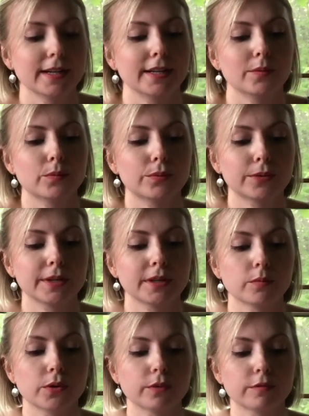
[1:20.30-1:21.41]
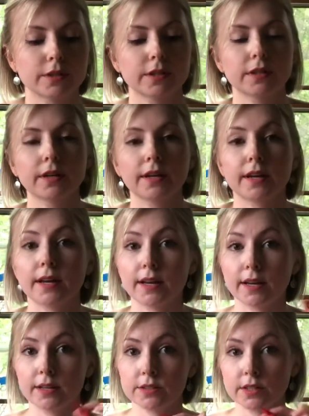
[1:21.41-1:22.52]
bring them over
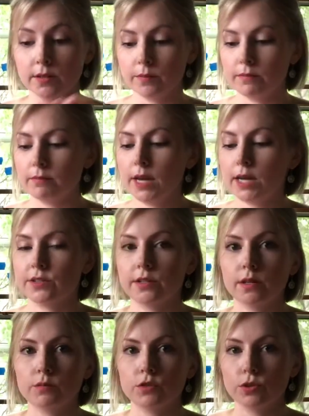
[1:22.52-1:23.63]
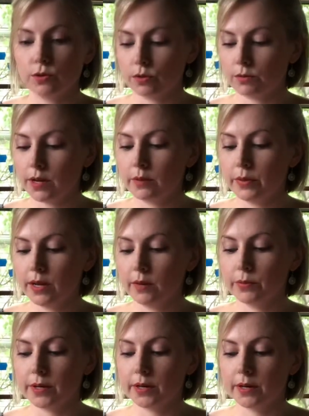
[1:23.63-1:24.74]
and match them to the red
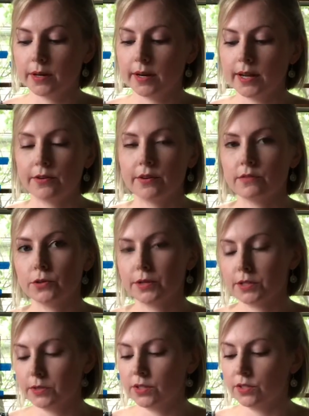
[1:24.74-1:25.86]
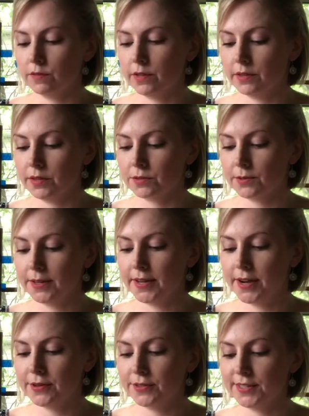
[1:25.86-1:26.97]
paper. I don't have toys, so I just found things around the
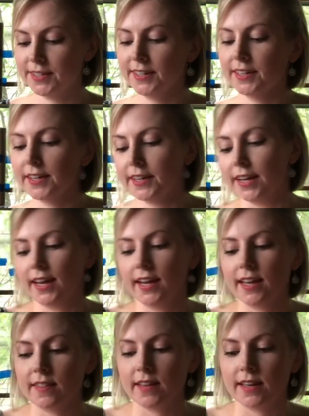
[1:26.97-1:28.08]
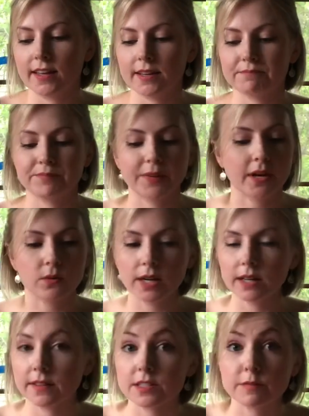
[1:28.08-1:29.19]
house. And then, all
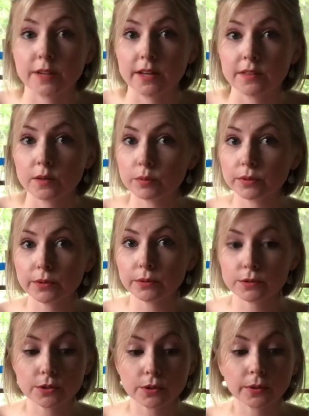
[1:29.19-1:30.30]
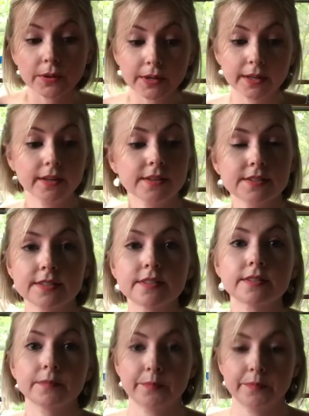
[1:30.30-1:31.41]
right, let's find the blue
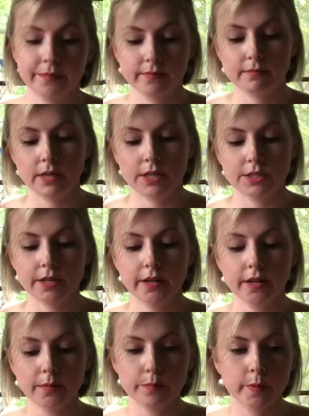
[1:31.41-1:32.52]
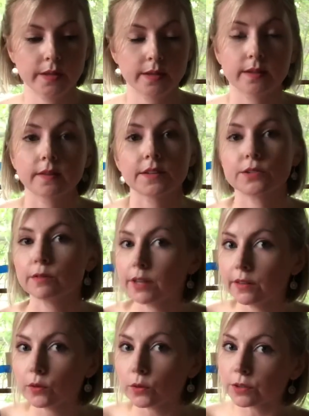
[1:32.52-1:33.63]
toys, match it up, let's go
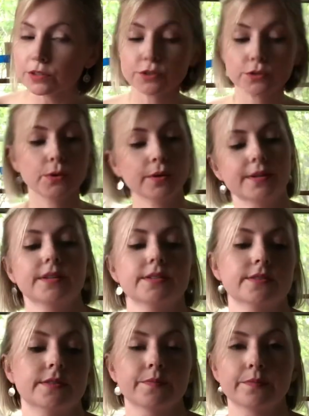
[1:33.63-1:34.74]
find the orange toys,